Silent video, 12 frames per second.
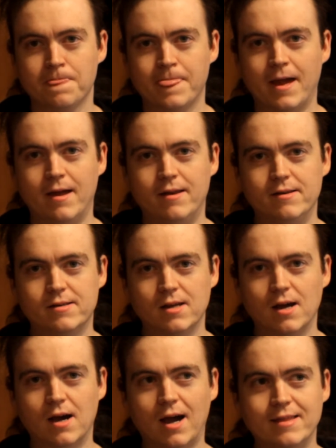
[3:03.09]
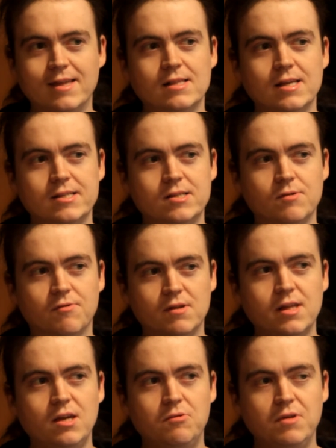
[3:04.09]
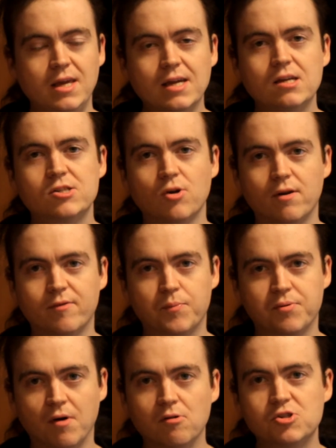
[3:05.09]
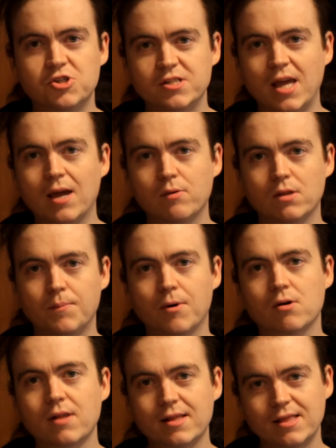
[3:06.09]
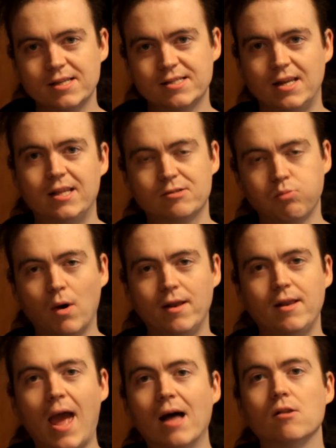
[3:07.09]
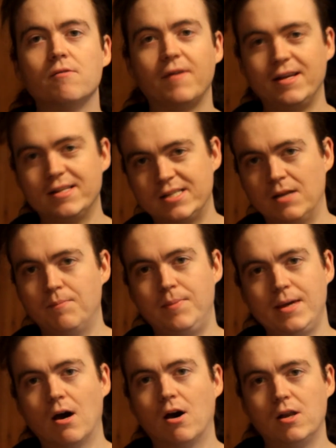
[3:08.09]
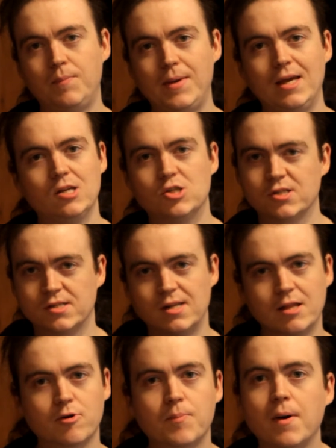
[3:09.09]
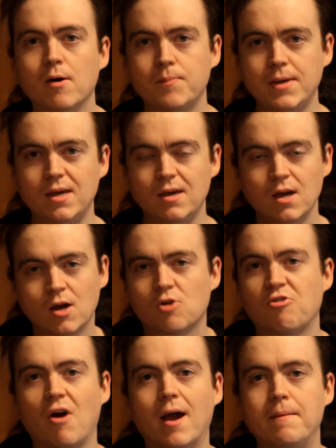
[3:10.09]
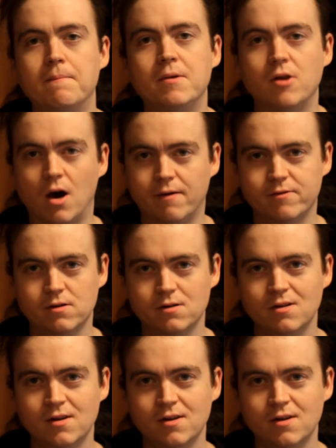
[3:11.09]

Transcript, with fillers: And I think that's a really unique sort of approach to take with a book like this, and it's what elevates it beyond being just another pulpy crime novel.